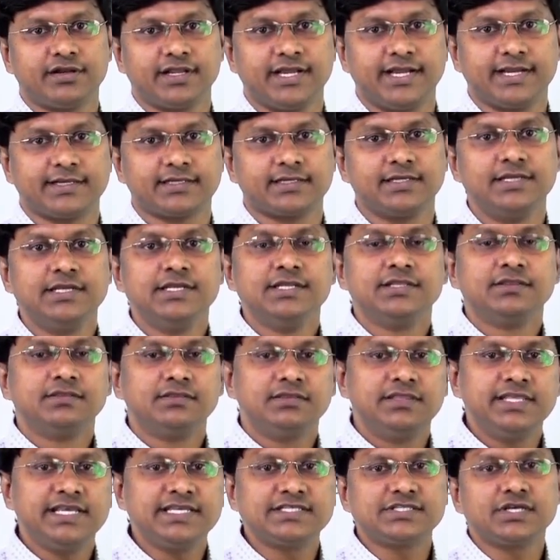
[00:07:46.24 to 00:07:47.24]
tract,
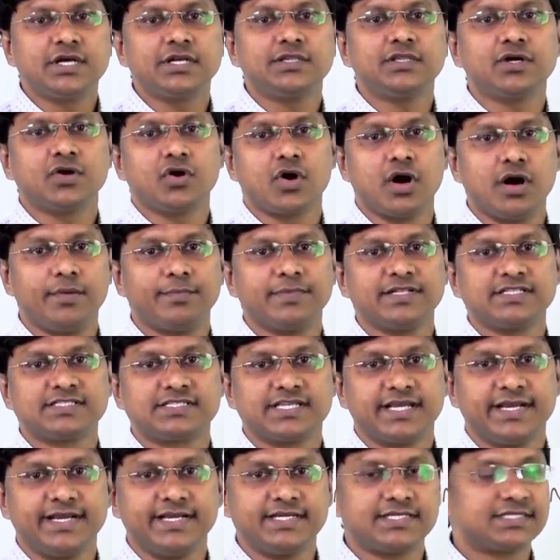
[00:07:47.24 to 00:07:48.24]
these are the common
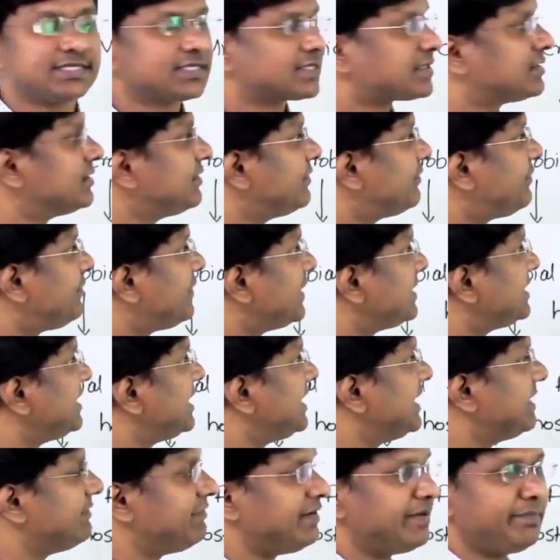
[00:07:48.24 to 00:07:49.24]
sites for the
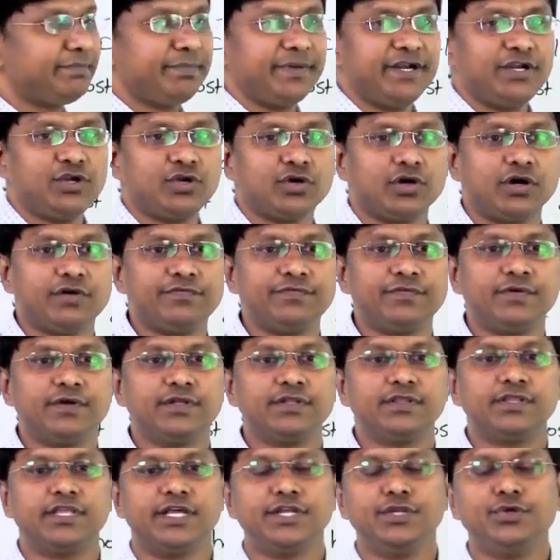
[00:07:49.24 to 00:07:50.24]
development of
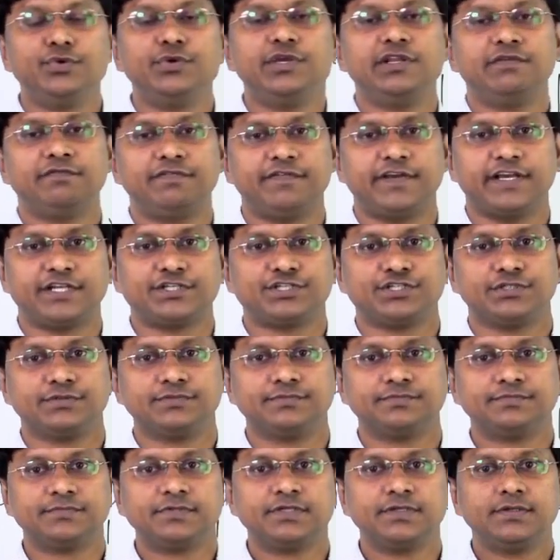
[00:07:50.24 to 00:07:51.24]
the new
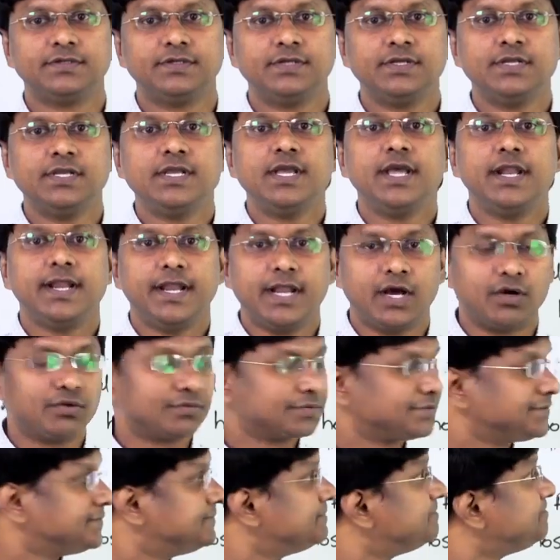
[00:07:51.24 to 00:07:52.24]
infection.
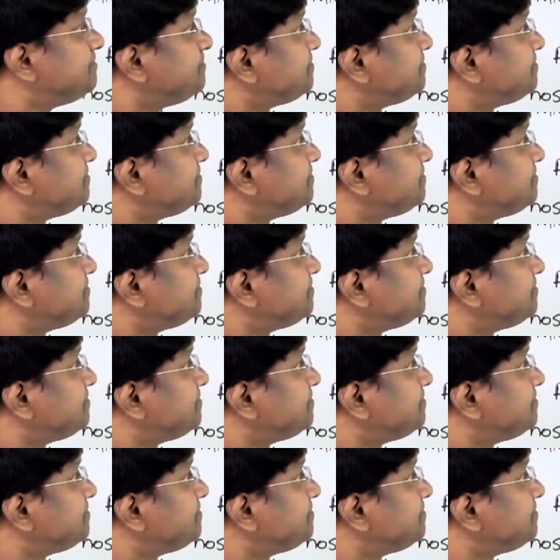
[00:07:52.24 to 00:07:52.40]
Now,